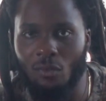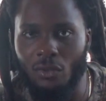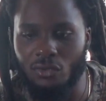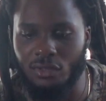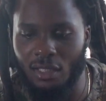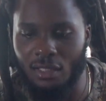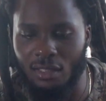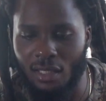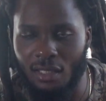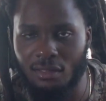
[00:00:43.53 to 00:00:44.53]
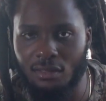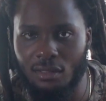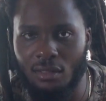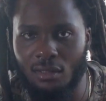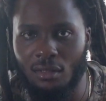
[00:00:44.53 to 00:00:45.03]
when you sit at a desk
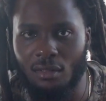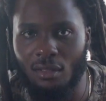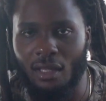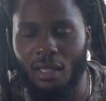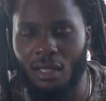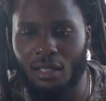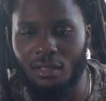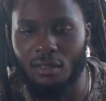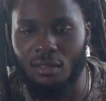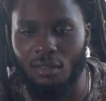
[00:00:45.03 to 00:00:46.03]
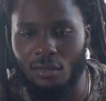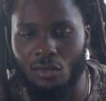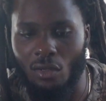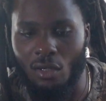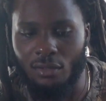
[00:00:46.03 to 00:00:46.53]
and
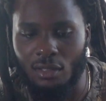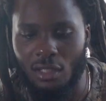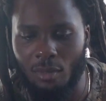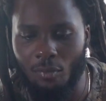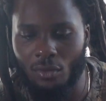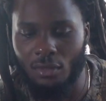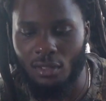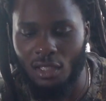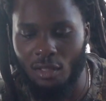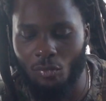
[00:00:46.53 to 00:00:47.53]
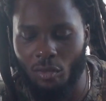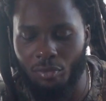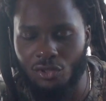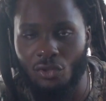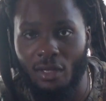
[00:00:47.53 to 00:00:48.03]
you're on the keyboard and the keyboard
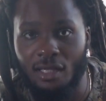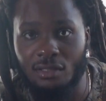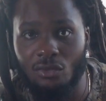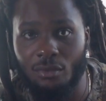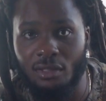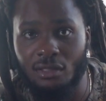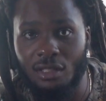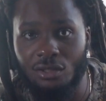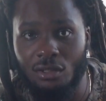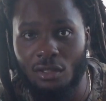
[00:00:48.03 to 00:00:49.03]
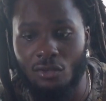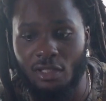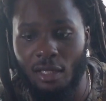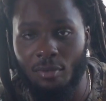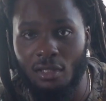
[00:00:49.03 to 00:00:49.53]
puts your hands into an extension and you're
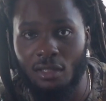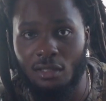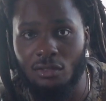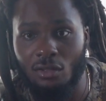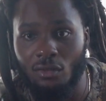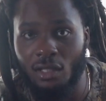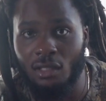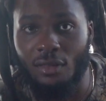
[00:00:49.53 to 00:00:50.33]
typing like this all day,